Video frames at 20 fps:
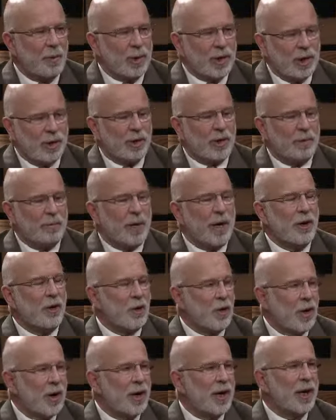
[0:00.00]
which is
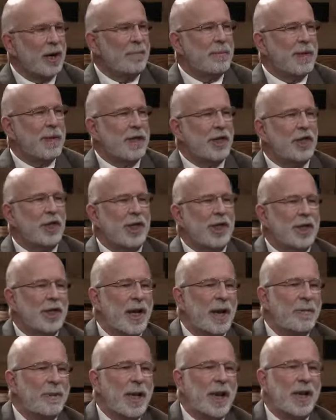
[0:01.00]
minority, but a Shia
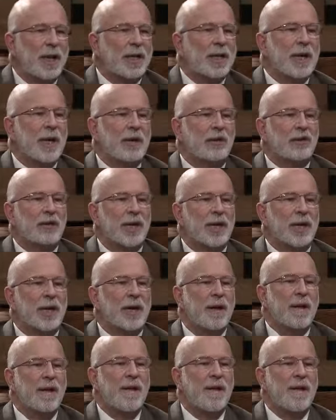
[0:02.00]
dominated country,